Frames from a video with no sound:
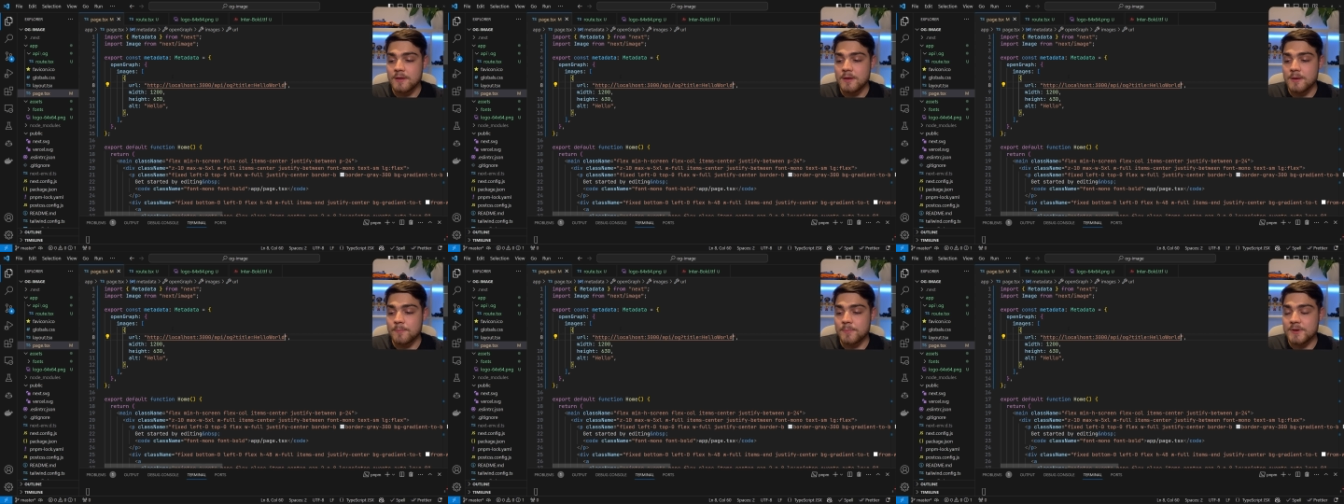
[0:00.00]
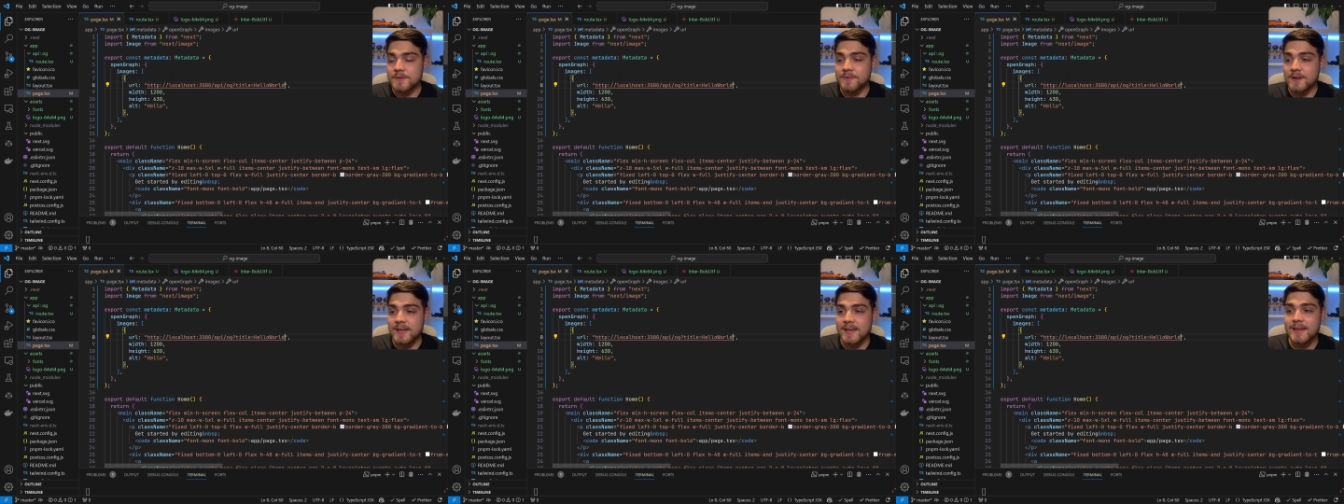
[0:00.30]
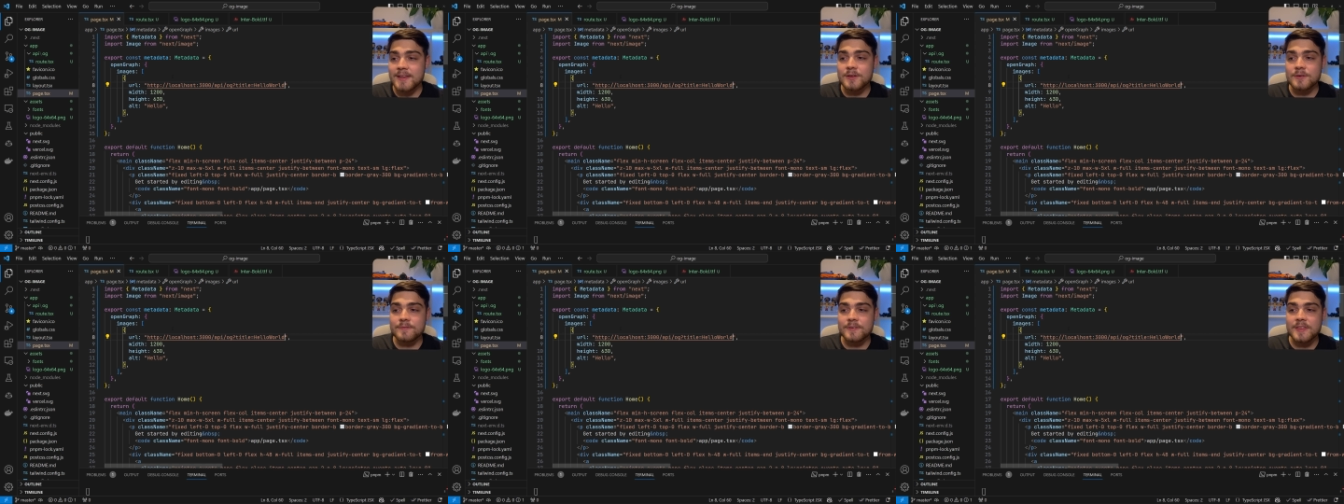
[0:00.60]
But if I
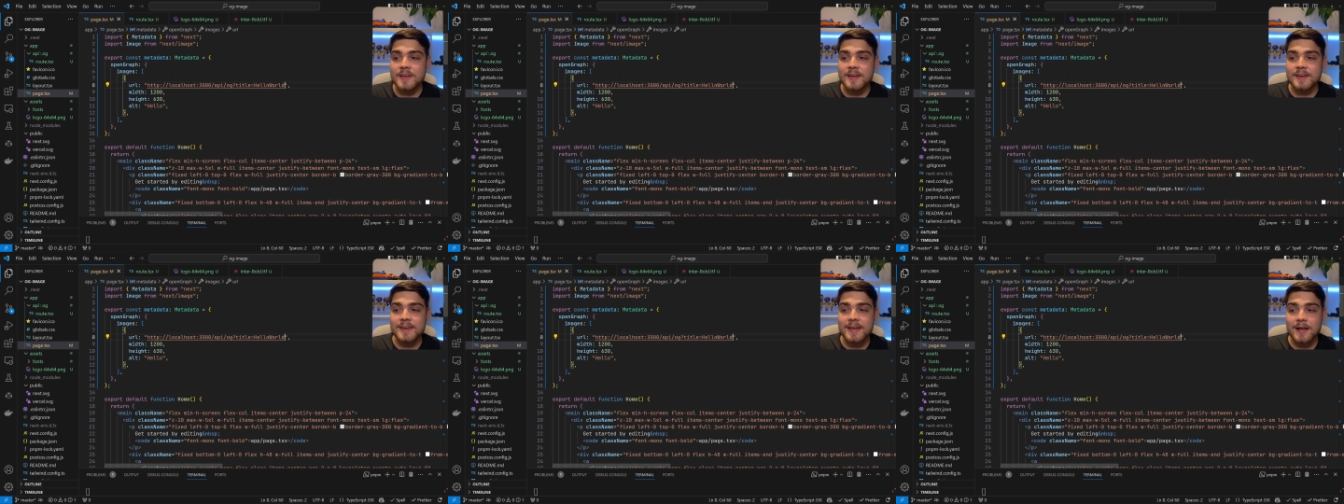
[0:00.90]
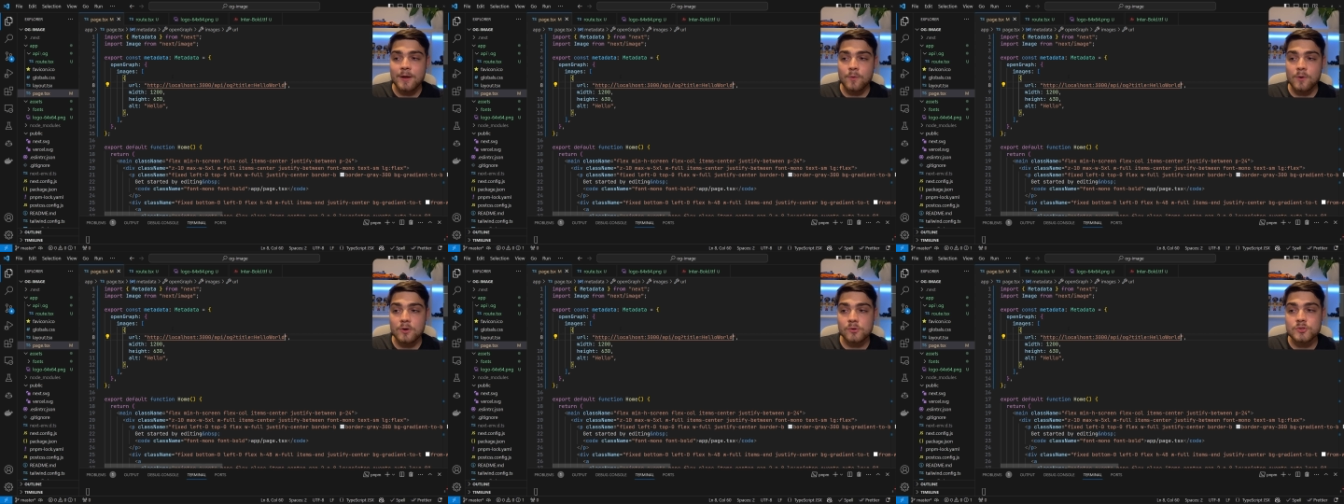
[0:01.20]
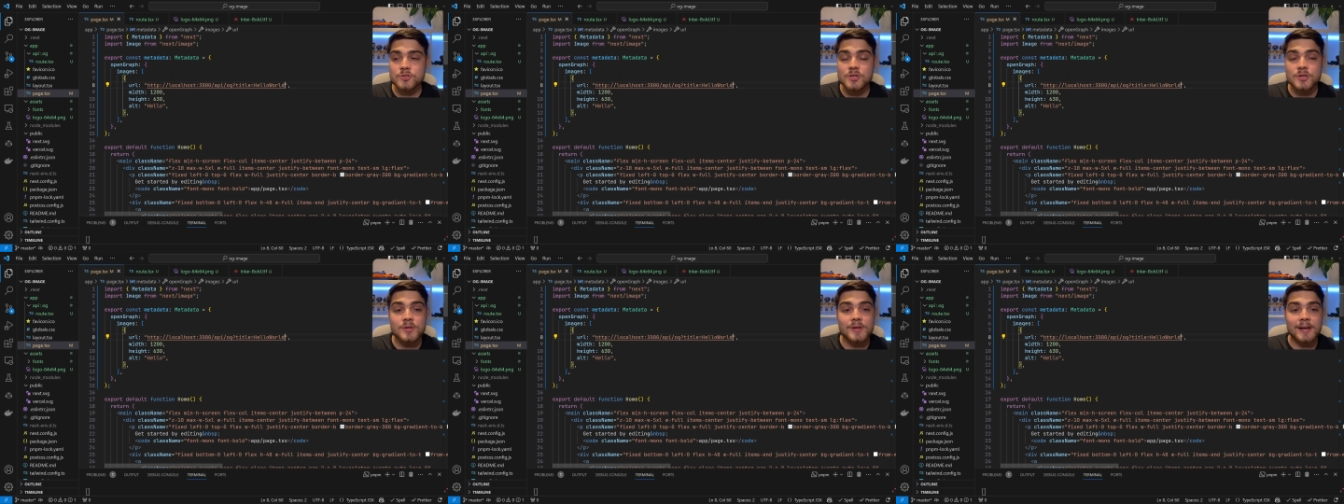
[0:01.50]
head over there now, I'll
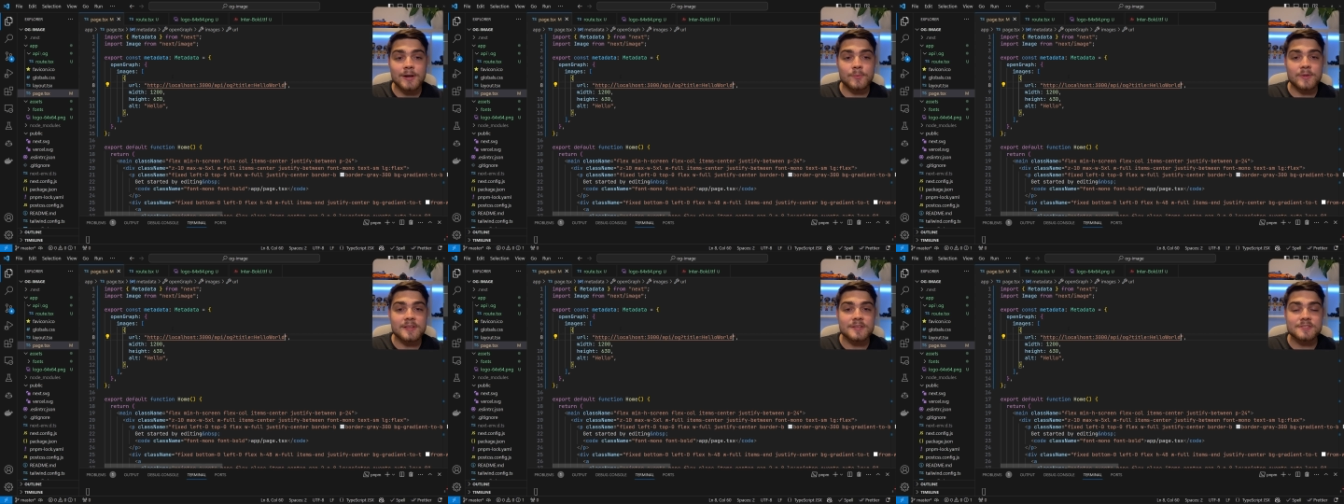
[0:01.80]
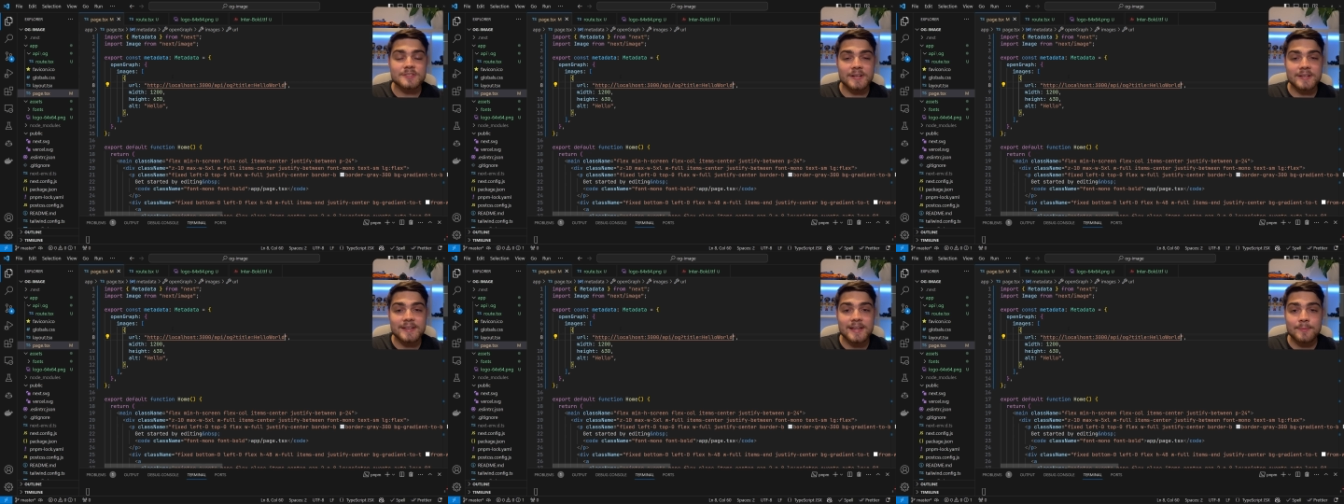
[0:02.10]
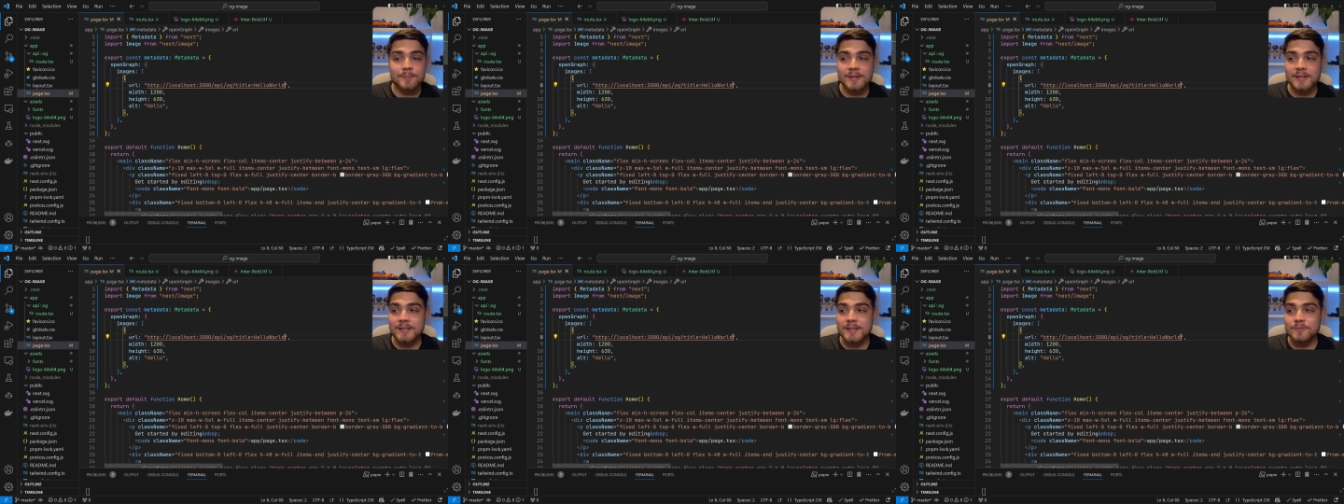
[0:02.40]
show you how we can
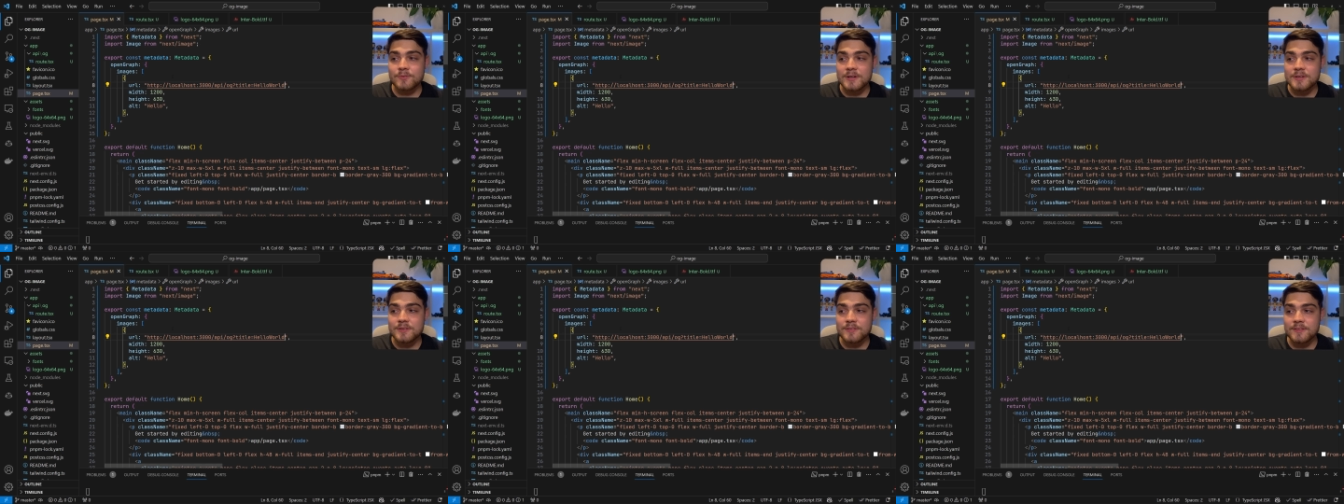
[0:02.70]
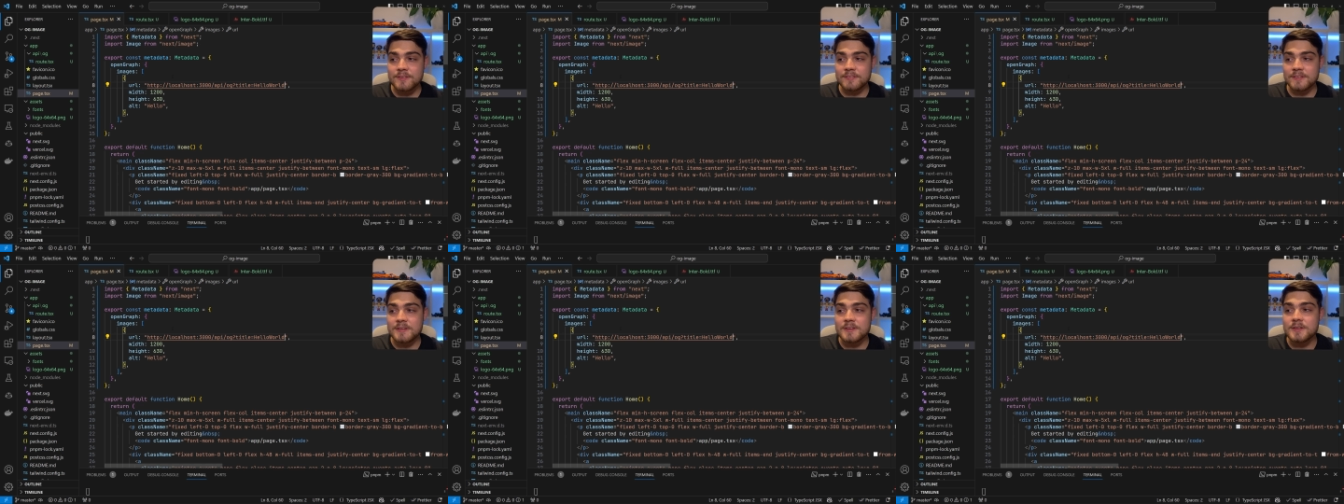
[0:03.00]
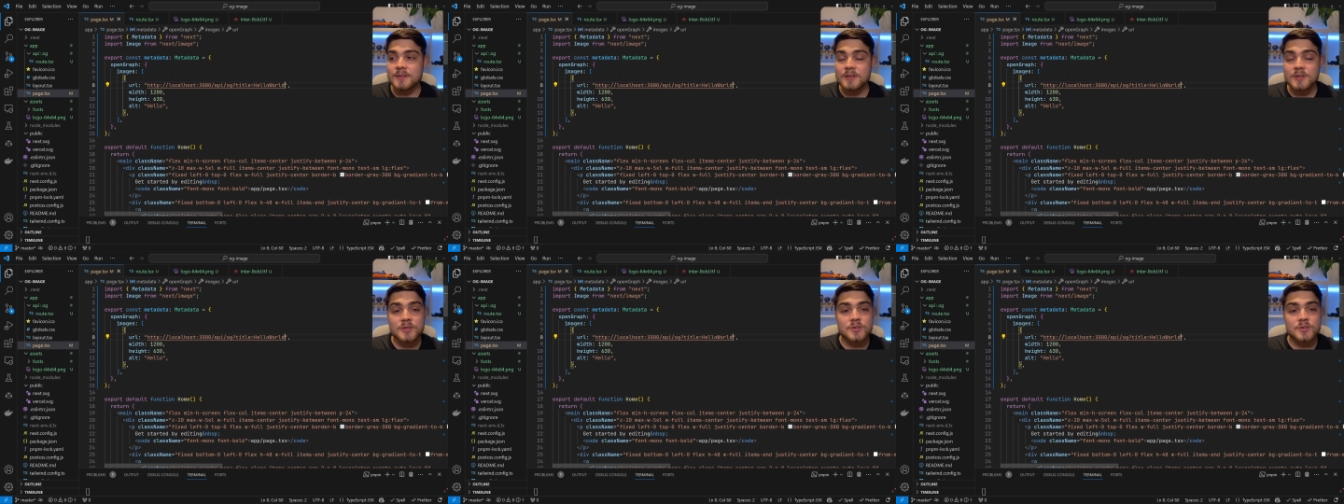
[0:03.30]
dynamically render this in